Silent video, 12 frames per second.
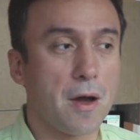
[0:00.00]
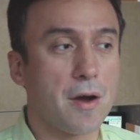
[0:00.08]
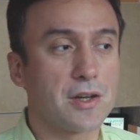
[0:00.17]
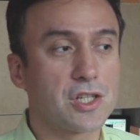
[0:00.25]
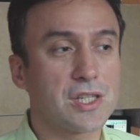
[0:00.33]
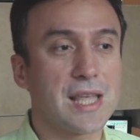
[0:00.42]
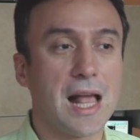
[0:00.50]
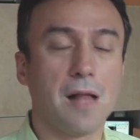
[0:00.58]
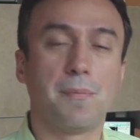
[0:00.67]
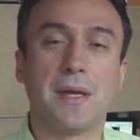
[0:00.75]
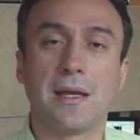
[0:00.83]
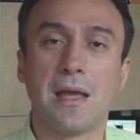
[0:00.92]
are just
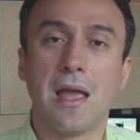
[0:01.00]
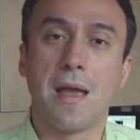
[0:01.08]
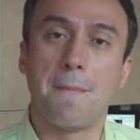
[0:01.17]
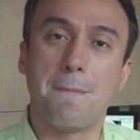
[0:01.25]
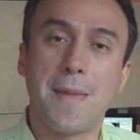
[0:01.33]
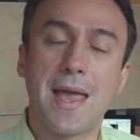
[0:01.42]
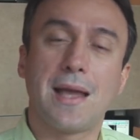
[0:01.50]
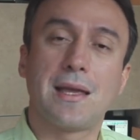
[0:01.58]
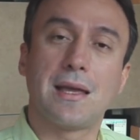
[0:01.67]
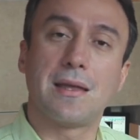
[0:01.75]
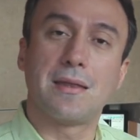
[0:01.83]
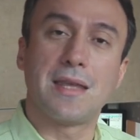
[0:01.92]
helping
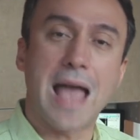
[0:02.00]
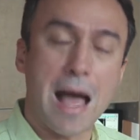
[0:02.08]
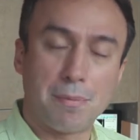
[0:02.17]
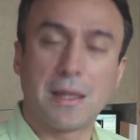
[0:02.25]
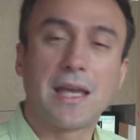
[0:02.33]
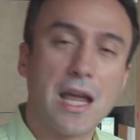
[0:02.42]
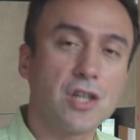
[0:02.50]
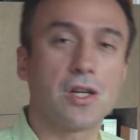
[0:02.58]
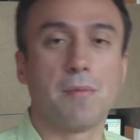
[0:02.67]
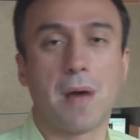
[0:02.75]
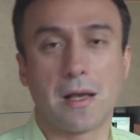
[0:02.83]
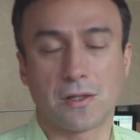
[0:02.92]
make the
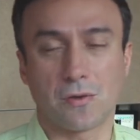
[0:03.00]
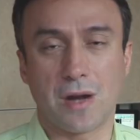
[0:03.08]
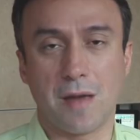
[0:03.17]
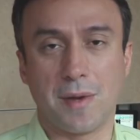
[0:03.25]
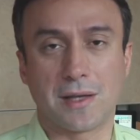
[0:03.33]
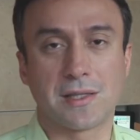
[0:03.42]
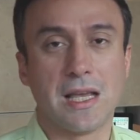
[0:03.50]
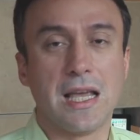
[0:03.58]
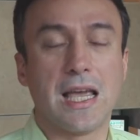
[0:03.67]
application of bioceramics